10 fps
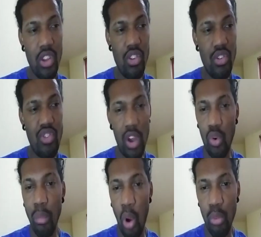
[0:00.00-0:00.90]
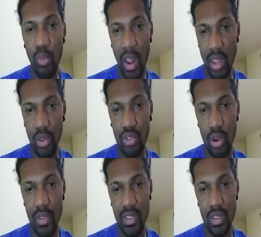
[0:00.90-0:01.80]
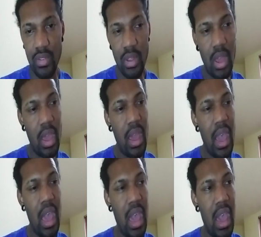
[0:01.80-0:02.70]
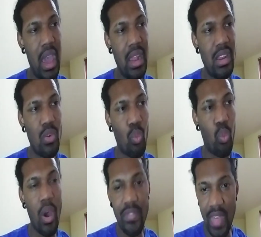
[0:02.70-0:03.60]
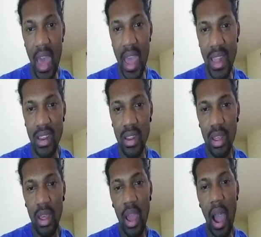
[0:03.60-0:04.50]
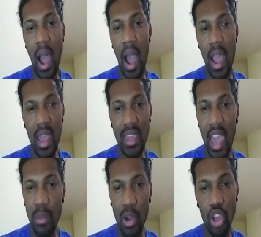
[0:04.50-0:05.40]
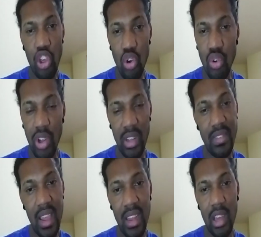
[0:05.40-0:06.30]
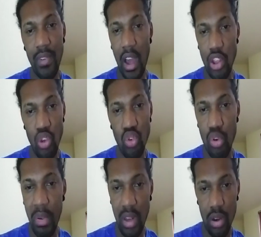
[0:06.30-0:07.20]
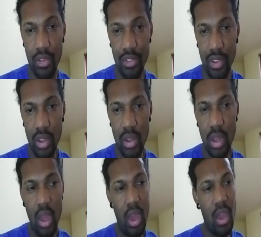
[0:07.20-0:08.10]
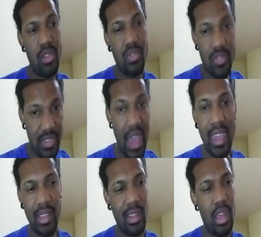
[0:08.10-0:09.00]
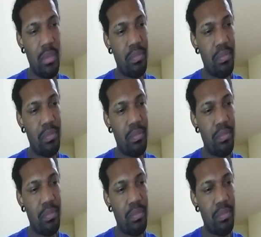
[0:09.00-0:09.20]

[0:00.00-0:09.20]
General Mobile radio services. And with that, it gave me a huge understanding of how to use repeaters. Secondly,